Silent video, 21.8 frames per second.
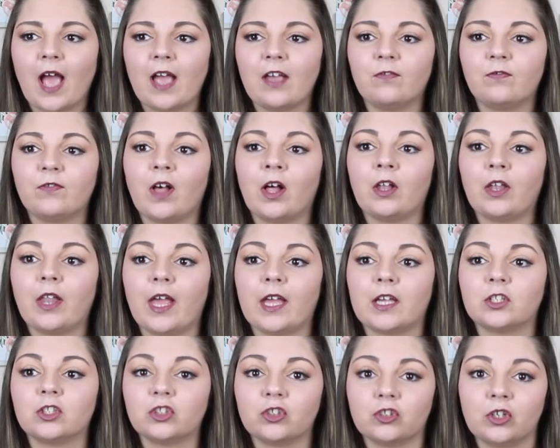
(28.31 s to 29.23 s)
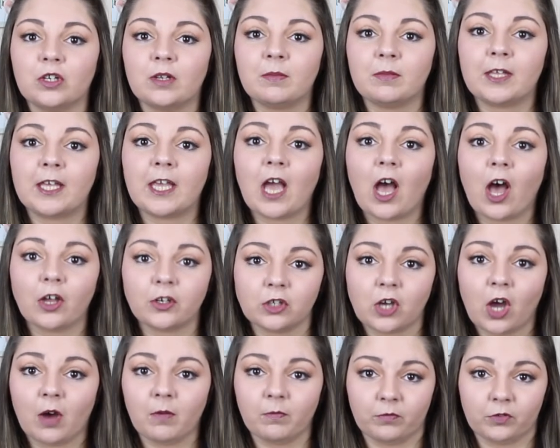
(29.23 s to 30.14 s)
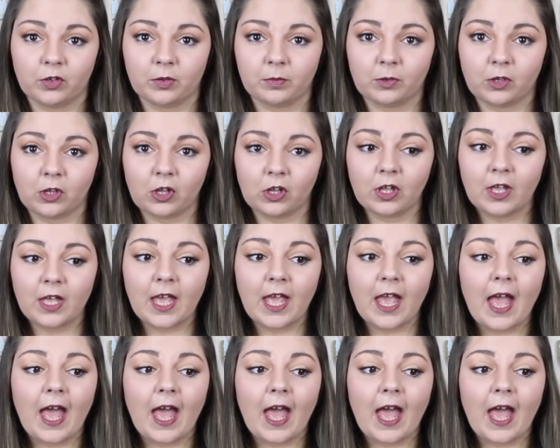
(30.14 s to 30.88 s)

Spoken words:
I felt extremely uncomfortable.